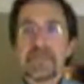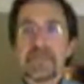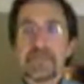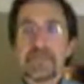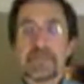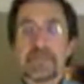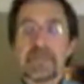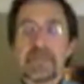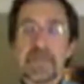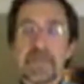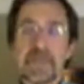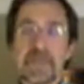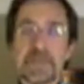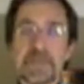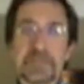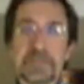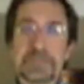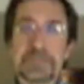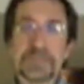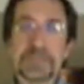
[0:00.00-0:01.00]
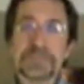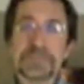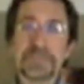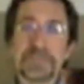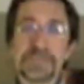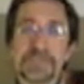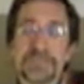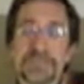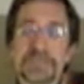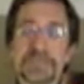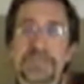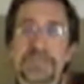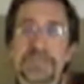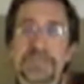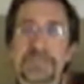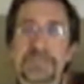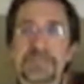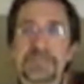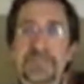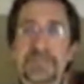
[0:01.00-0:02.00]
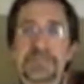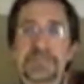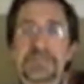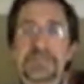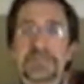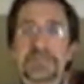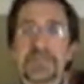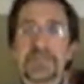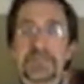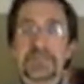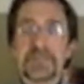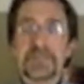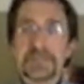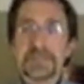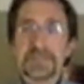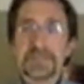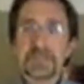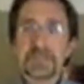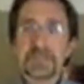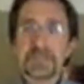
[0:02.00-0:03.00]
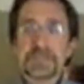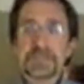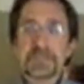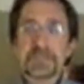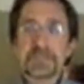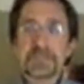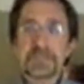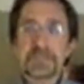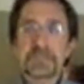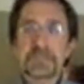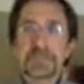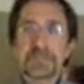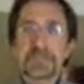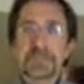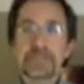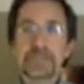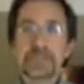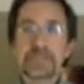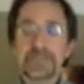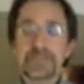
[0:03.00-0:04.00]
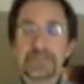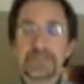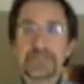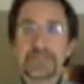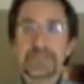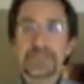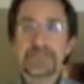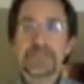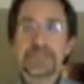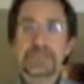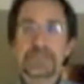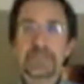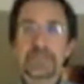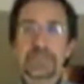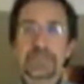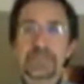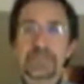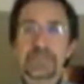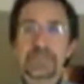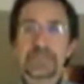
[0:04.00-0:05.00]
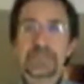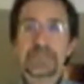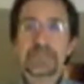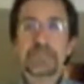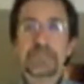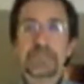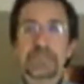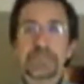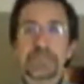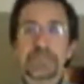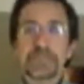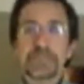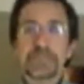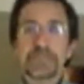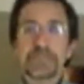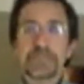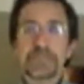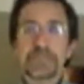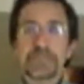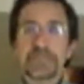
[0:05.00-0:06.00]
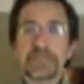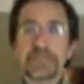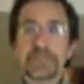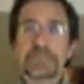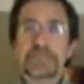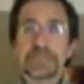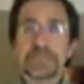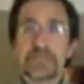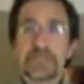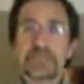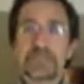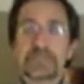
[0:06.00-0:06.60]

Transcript: (not speaking)